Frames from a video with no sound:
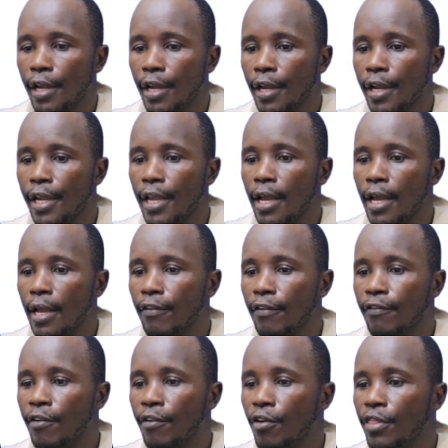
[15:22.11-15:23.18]
Here,
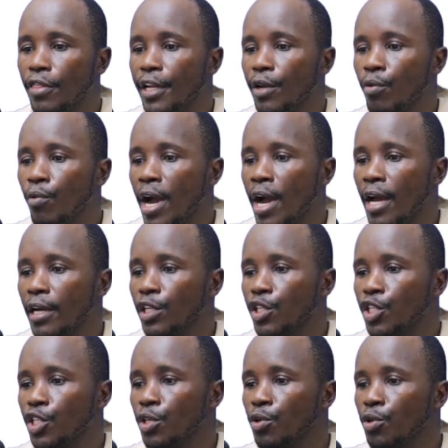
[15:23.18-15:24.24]
4, 3, 1,
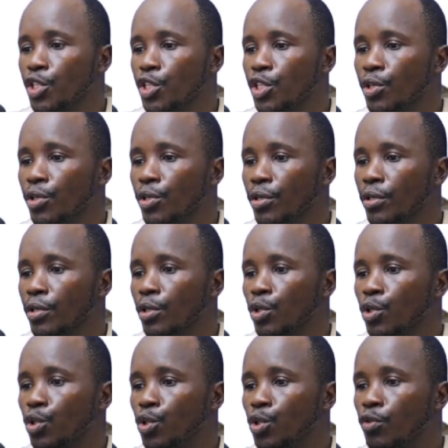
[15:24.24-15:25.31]
0, 0,
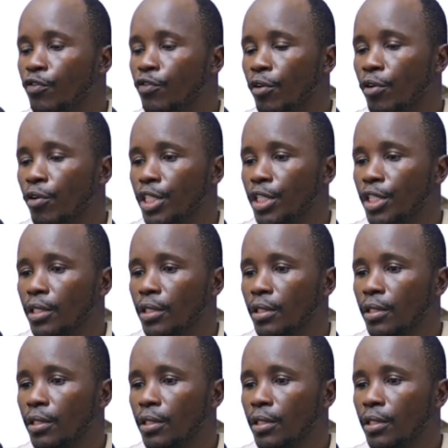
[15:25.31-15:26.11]
240.